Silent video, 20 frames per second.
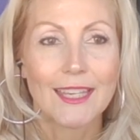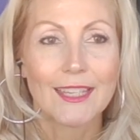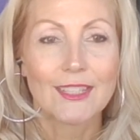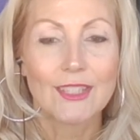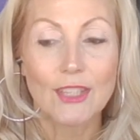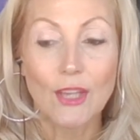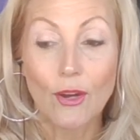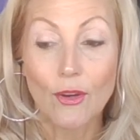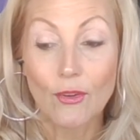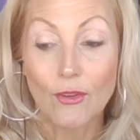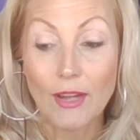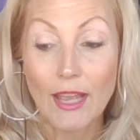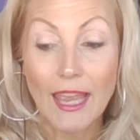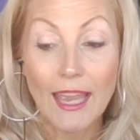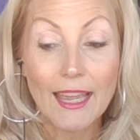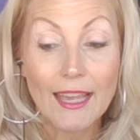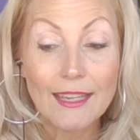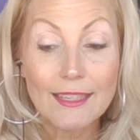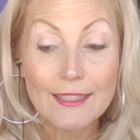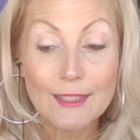So
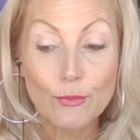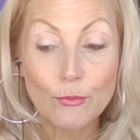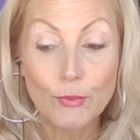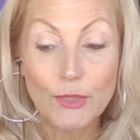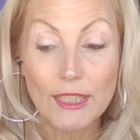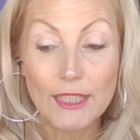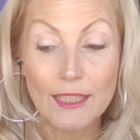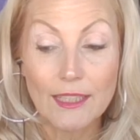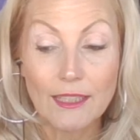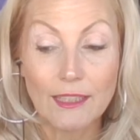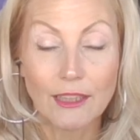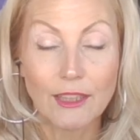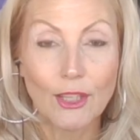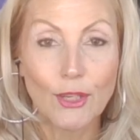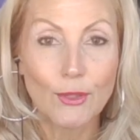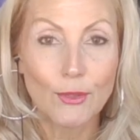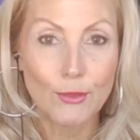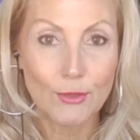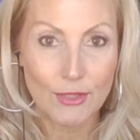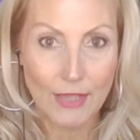as we
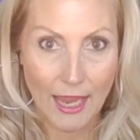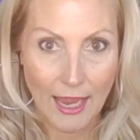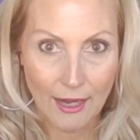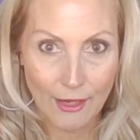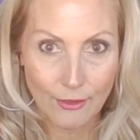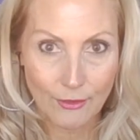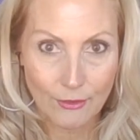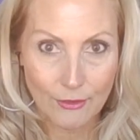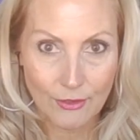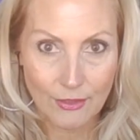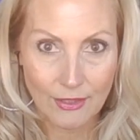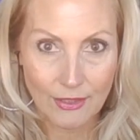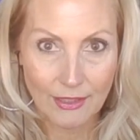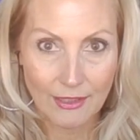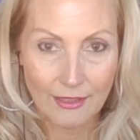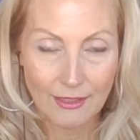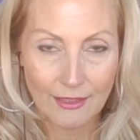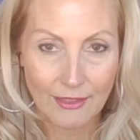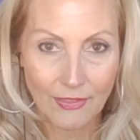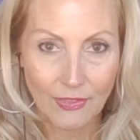close out
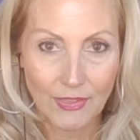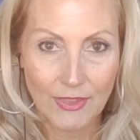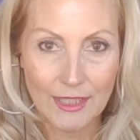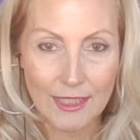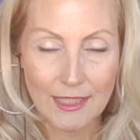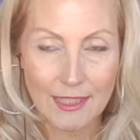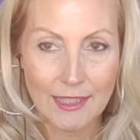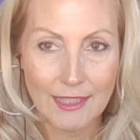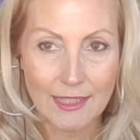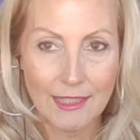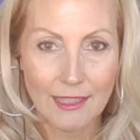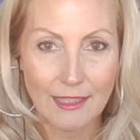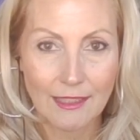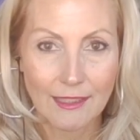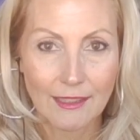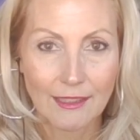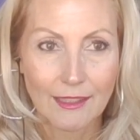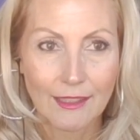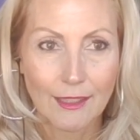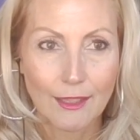this
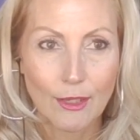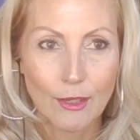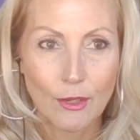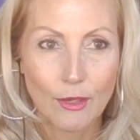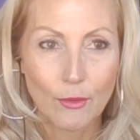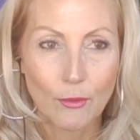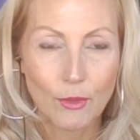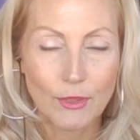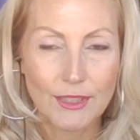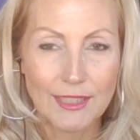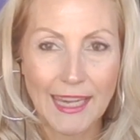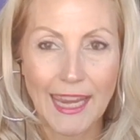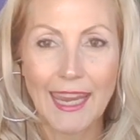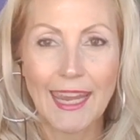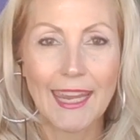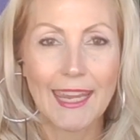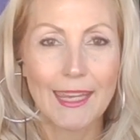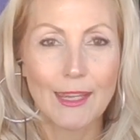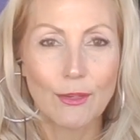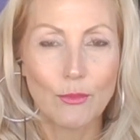
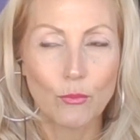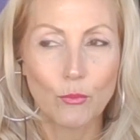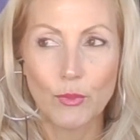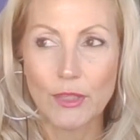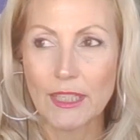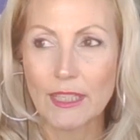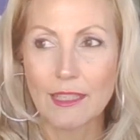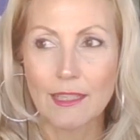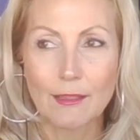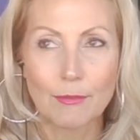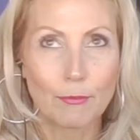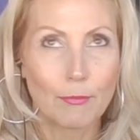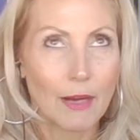day, week,